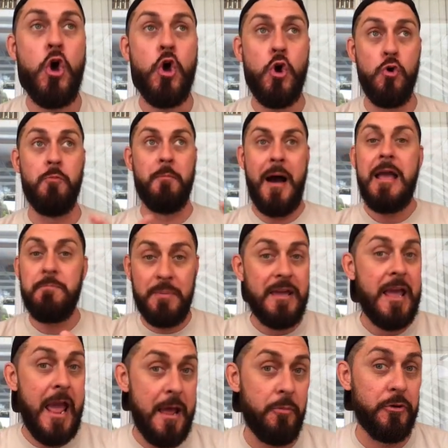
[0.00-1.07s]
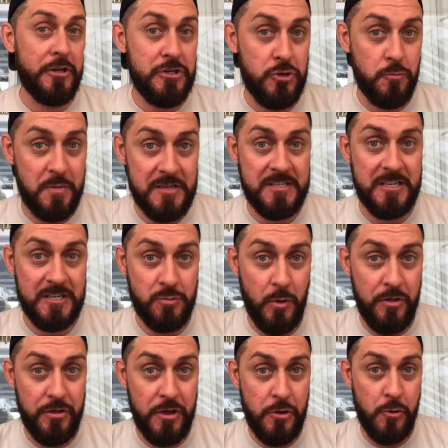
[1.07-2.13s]
who might be able to do business
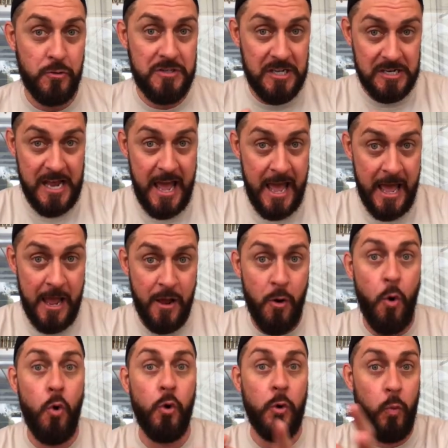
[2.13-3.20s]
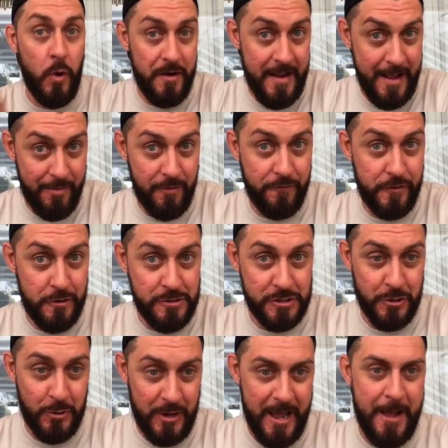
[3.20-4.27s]
with you today or one day in the
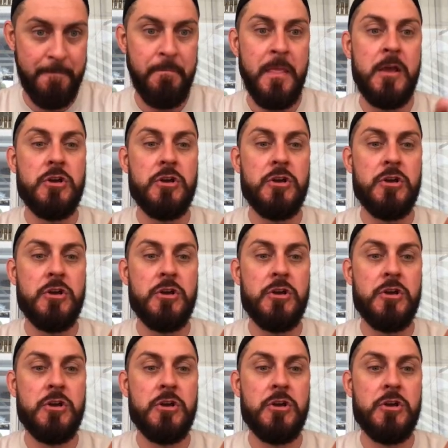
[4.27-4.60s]
future, okay?